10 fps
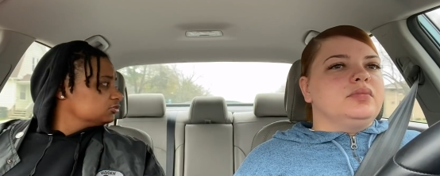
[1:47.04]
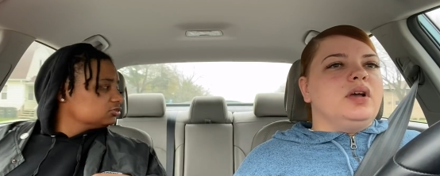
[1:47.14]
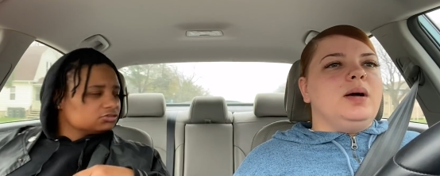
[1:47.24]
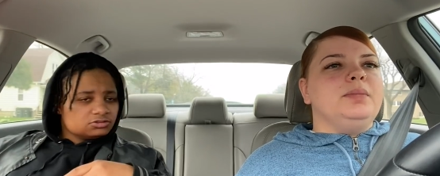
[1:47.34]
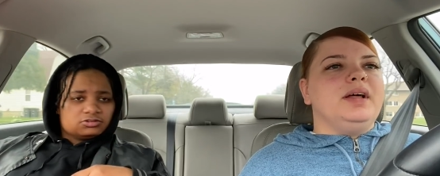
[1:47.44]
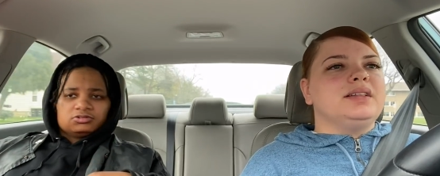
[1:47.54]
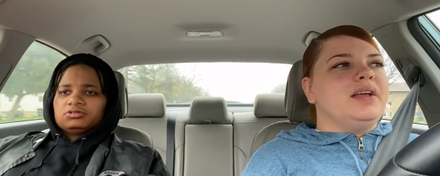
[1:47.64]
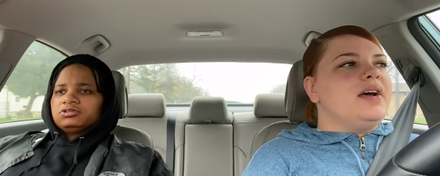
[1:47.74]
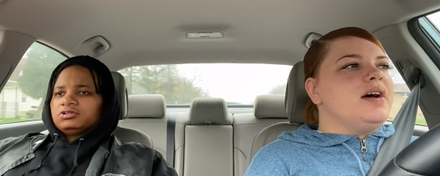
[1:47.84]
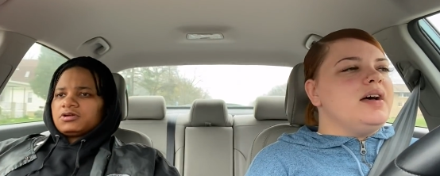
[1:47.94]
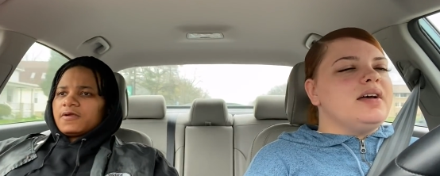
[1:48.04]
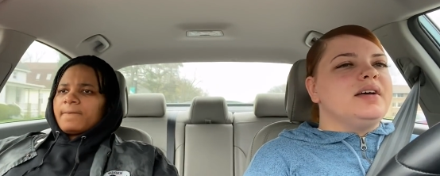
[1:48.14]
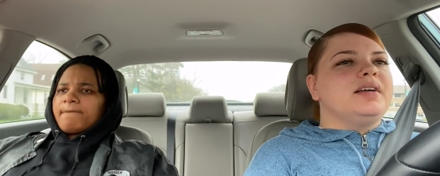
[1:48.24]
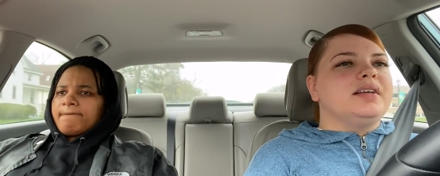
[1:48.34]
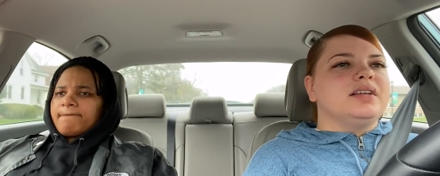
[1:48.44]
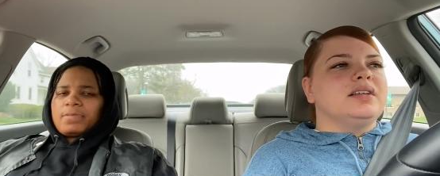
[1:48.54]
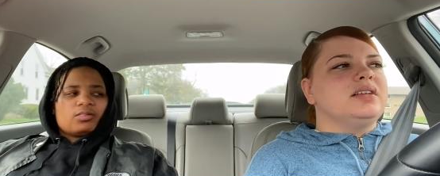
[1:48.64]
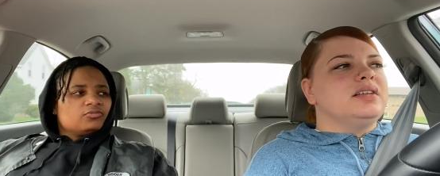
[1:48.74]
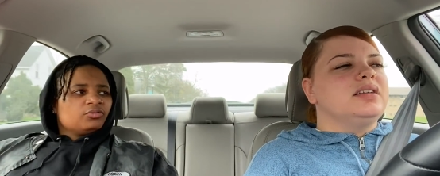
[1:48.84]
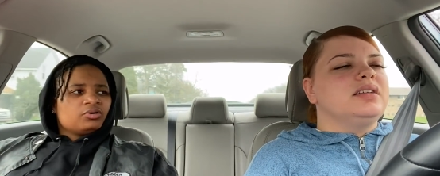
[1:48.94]
Speaker 1: I'm not that hot.
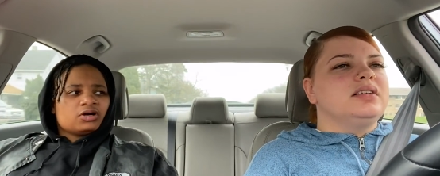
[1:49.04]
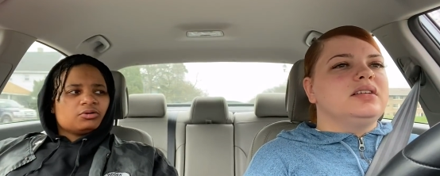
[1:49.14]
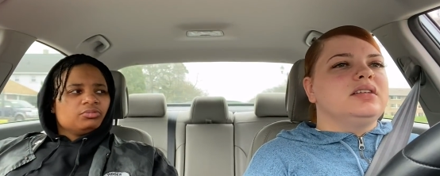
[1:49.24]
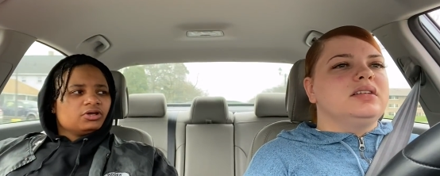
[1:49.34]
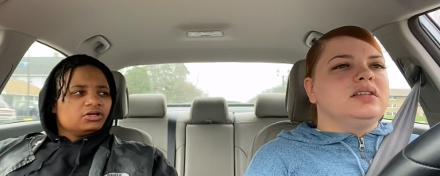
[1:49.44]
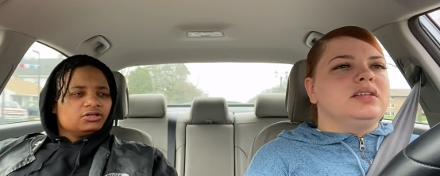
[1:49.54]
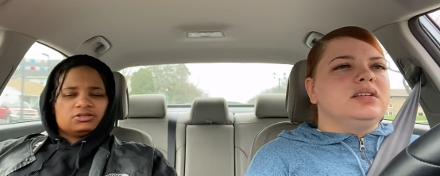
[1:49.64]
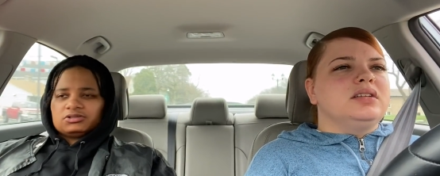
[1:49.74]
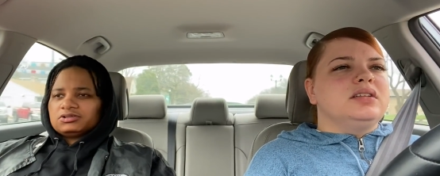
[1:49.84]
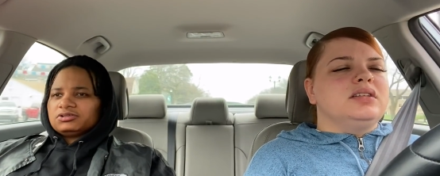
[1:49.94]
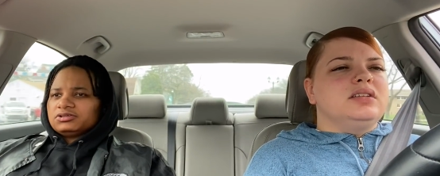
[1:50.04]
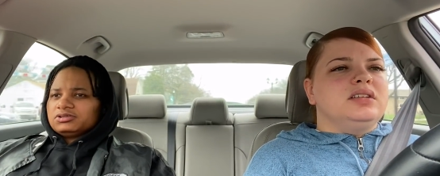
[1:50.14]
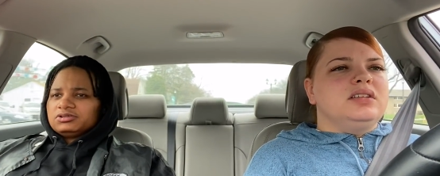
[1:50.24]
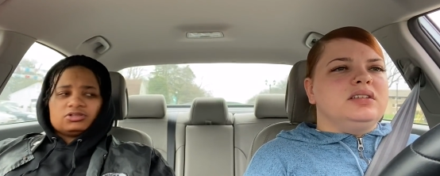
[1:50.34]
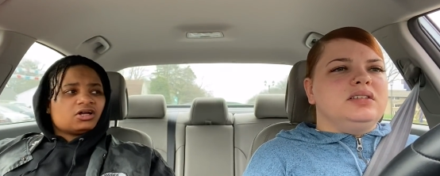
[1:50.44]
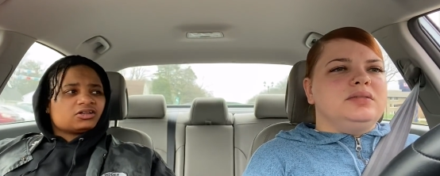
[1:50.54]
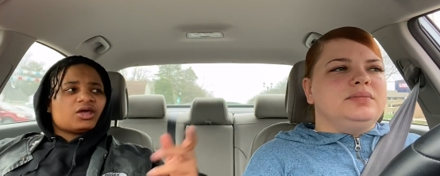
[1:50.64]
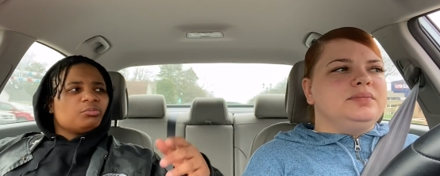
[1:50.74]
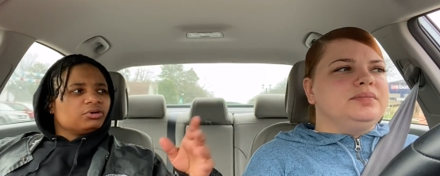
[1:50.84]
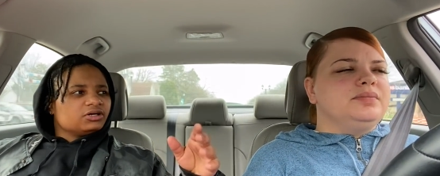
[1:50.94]
I'm hot, babe. Not
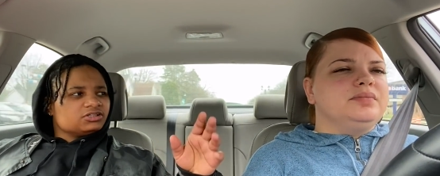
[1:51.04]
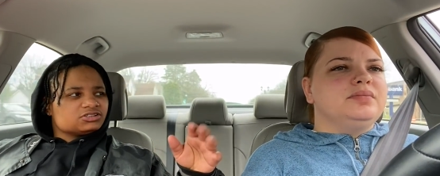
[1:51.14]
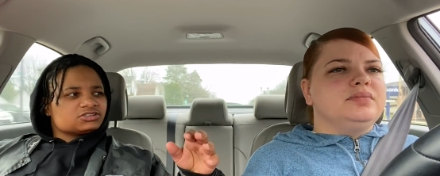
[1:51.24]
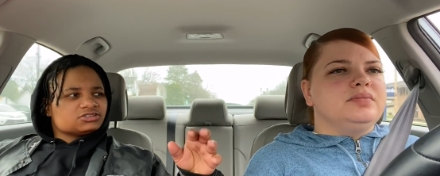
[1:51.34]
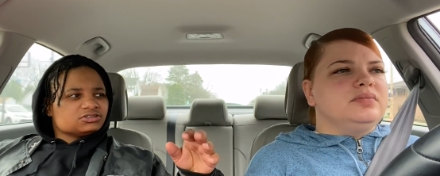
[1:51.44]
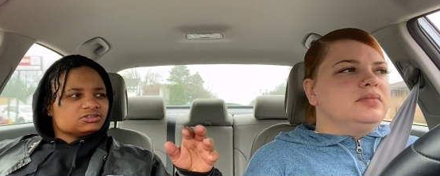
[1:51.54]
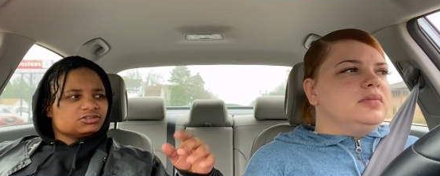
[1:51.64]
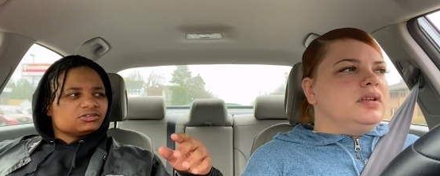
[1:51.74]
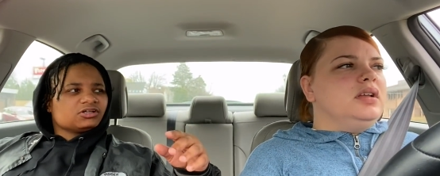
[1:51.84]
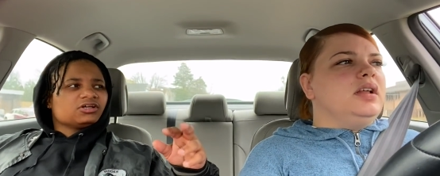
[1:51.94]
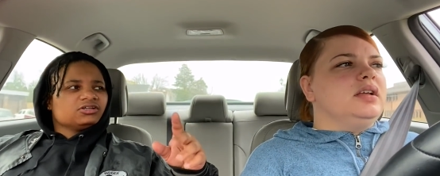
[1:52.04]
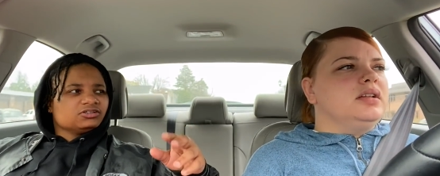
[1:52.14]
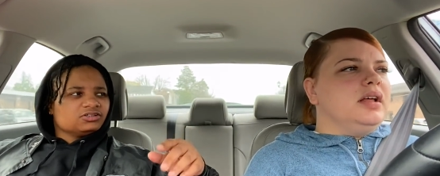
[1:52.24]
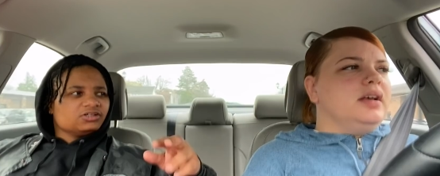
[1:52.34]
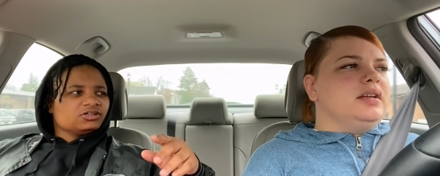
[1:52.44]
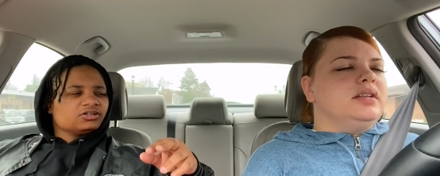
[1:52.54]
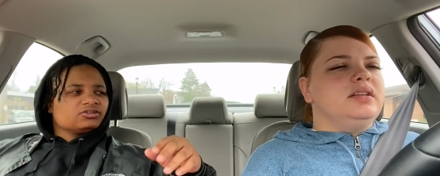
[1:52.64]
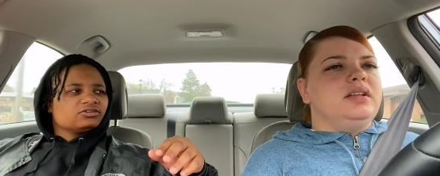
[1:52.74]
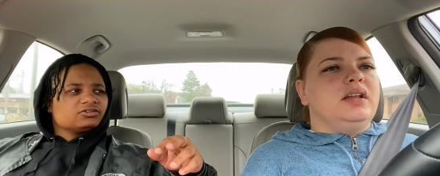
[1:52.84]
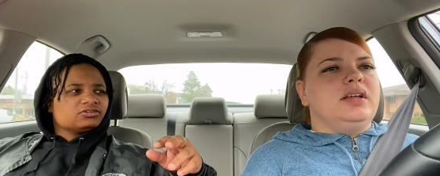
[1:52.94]
that much. Like,
Speaker 2: yeah.
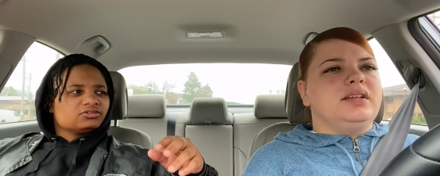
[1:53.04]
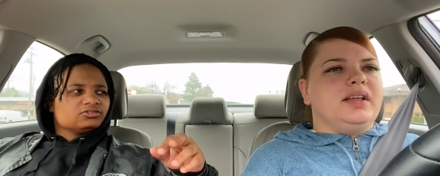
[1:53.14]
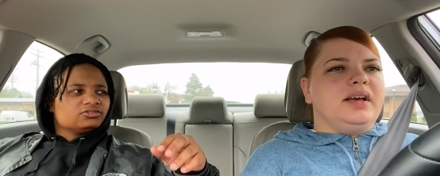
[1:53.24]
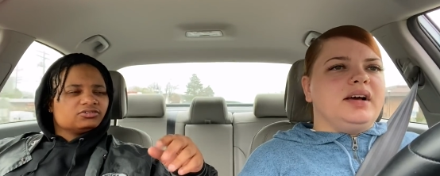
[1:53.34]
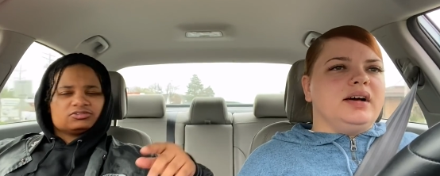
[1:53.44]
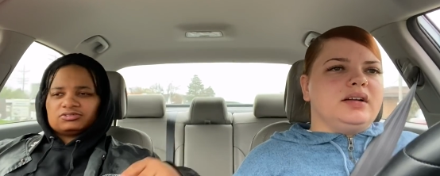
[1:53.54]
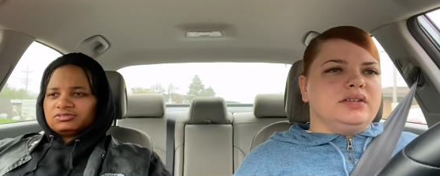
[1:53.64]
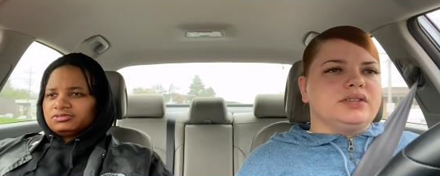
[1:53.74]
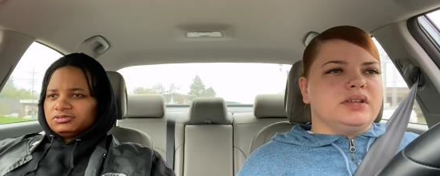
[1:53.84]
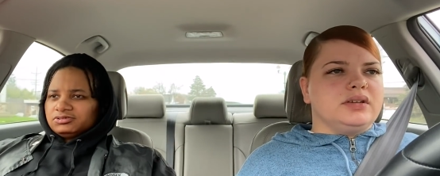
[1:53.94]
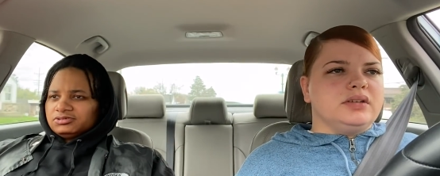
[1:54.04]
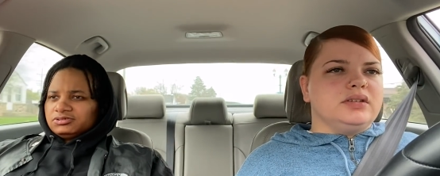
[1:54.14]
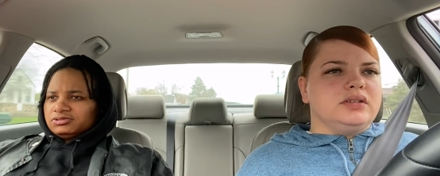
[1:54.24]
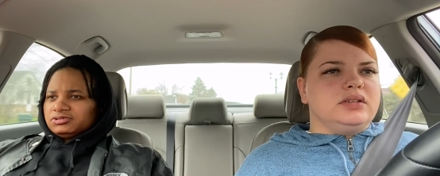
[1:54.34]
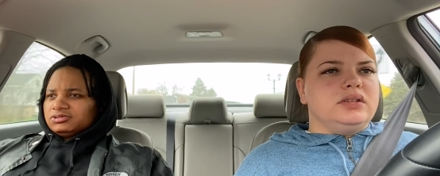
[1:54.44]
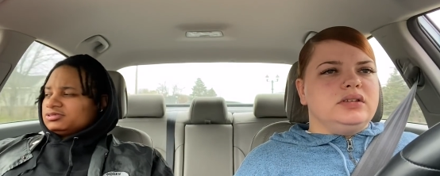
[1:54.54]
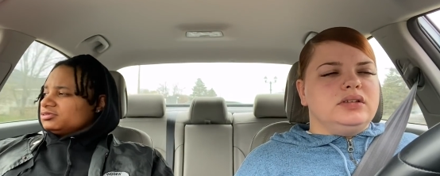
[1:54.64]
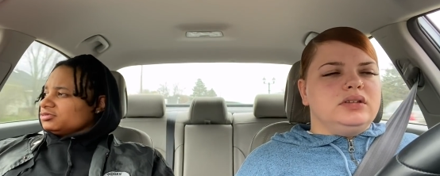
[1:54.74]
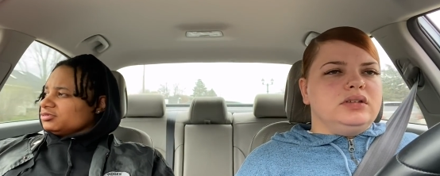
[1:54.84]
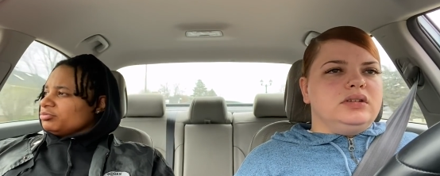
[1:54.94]
You ain't that hot outside.
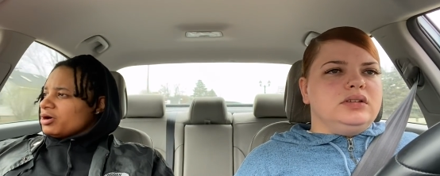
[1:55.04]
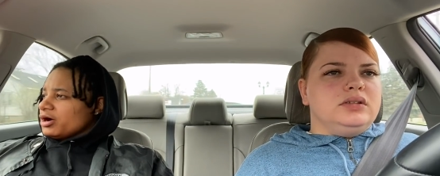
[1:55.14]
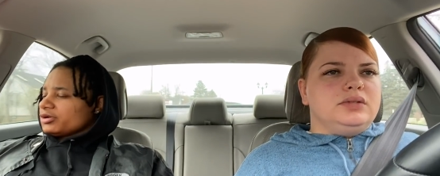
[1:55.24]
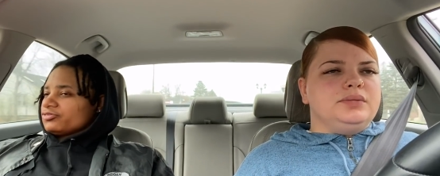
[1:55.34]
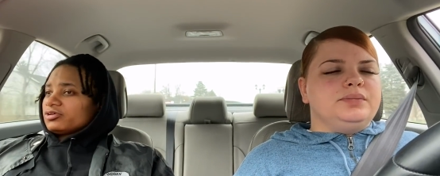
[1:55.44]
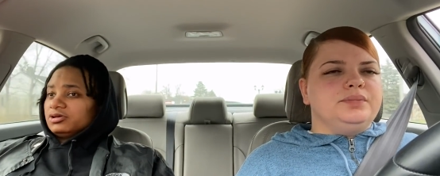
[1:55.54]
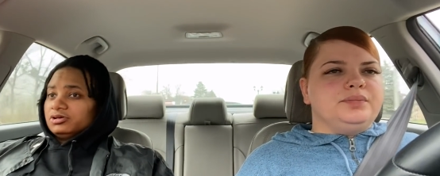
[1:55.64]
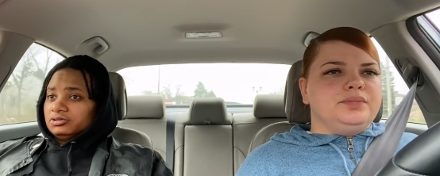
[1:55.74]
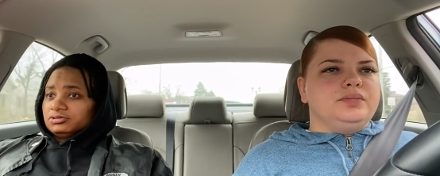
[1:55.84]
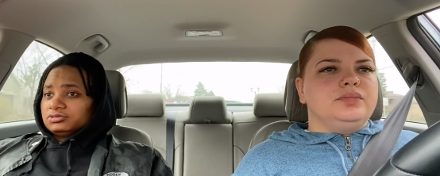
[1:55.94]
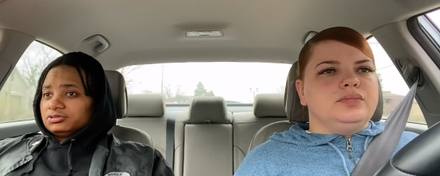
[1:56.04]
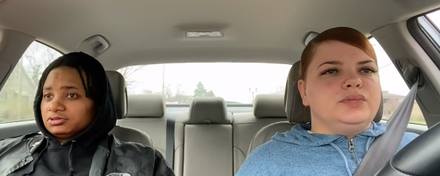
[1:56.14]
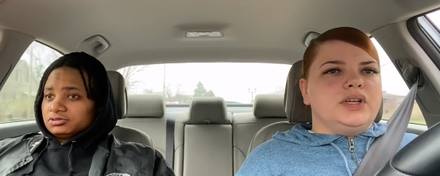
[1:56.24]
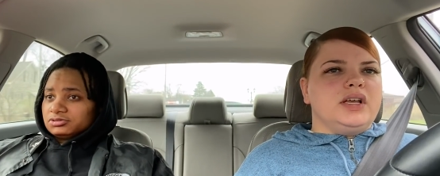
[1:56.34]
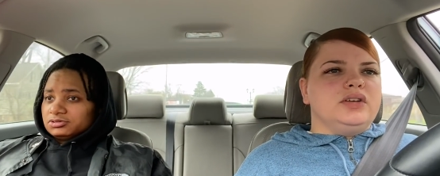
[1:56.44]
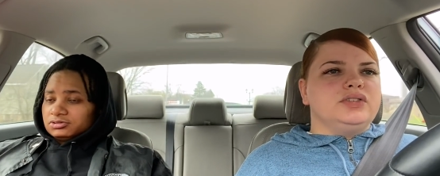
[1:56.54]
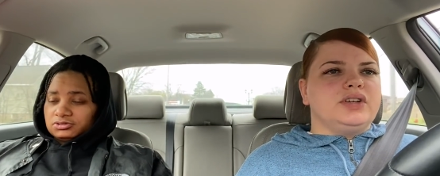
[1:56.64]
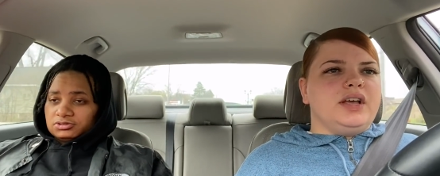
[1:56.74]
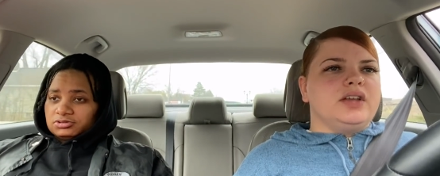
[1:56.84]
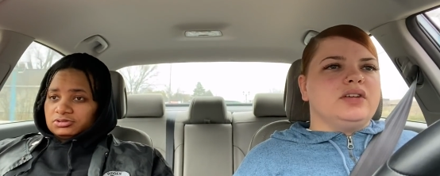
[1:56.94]
Speaker 1: I'm hot as hell. Take your
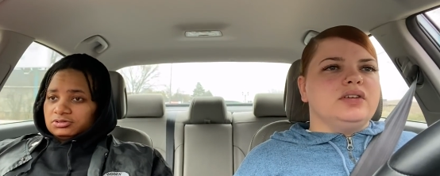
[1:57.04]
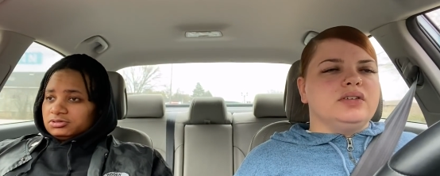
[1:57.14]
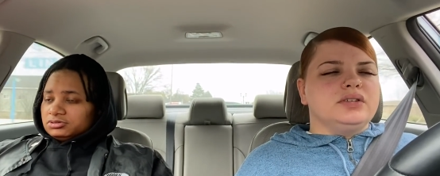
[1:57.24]
jacket off.